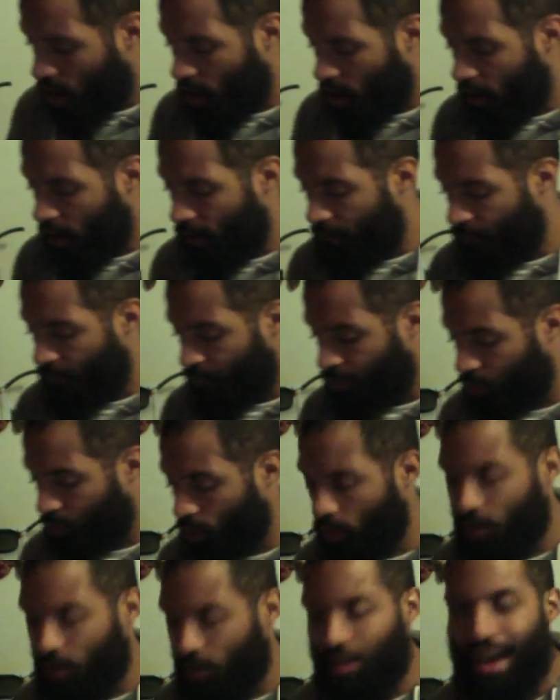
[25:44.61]
Um,
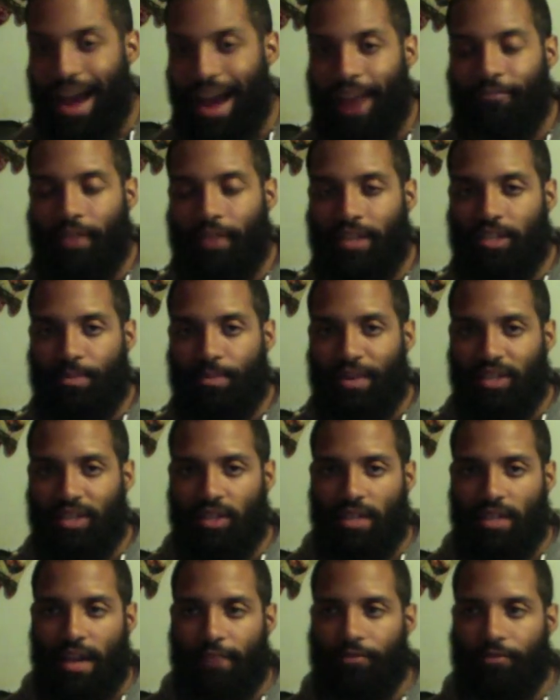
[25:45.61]

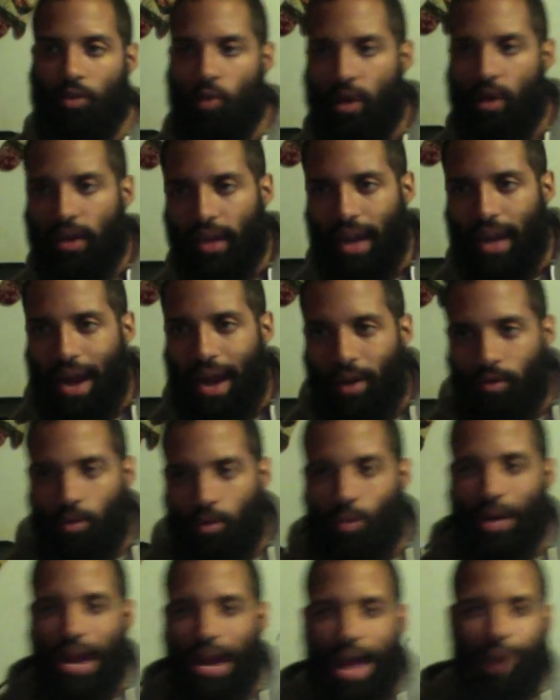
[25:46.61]
especially after working out,
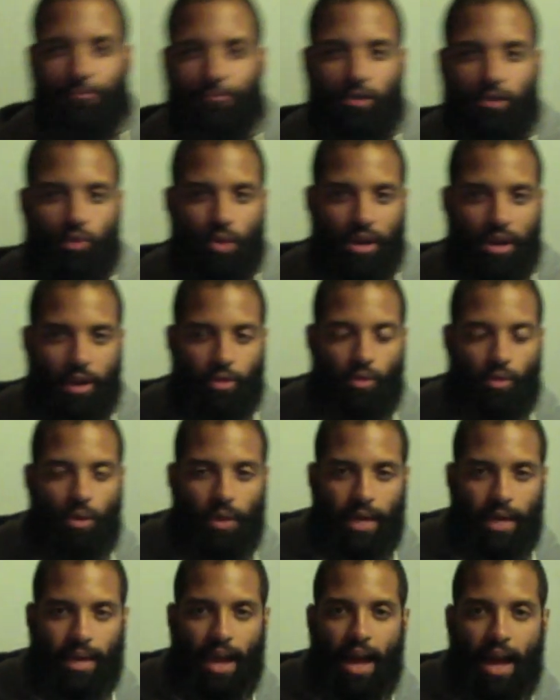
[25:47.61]
you want to have you want to throw
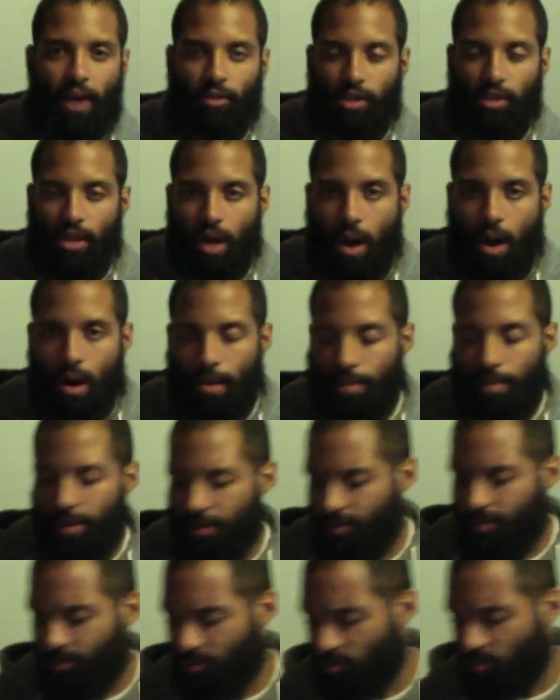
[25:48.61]
like a healthy carb
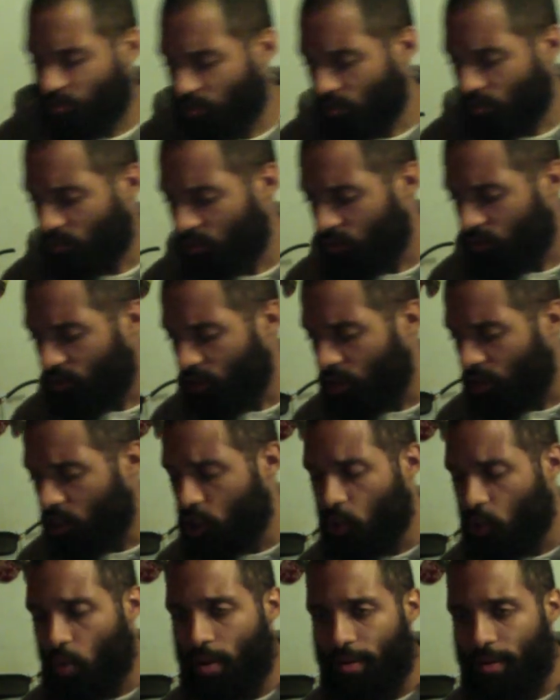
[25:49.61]
in.
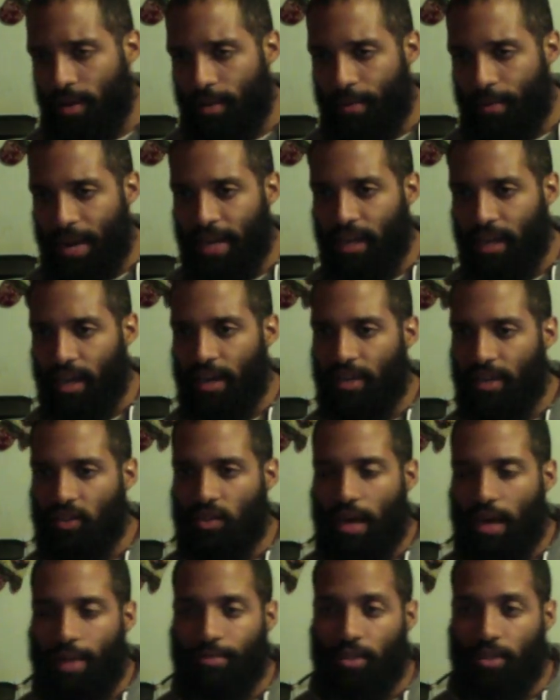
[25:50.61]
So in, in my
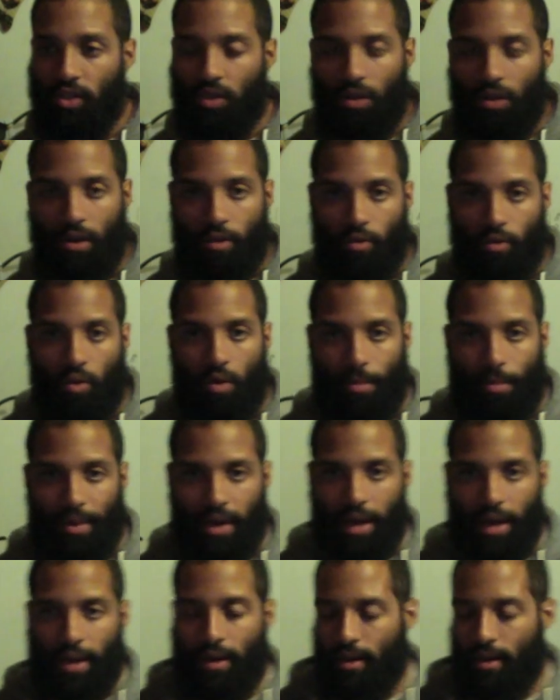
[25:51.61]
case, I'm just gonna throw a
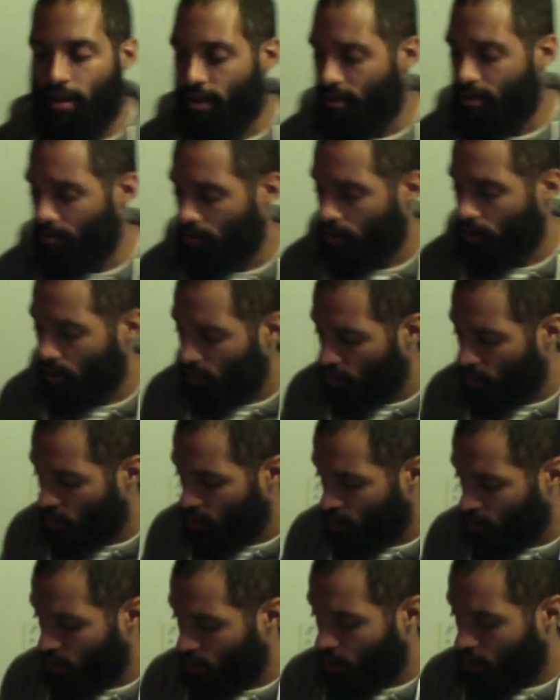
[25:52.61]
banana in
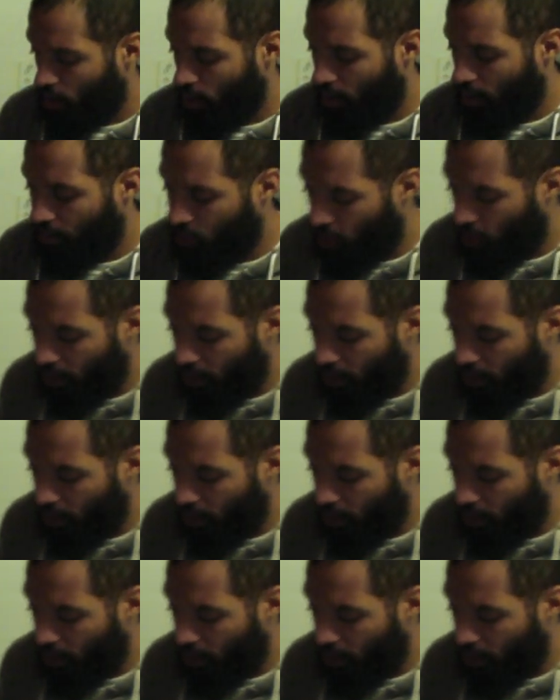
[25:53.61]
as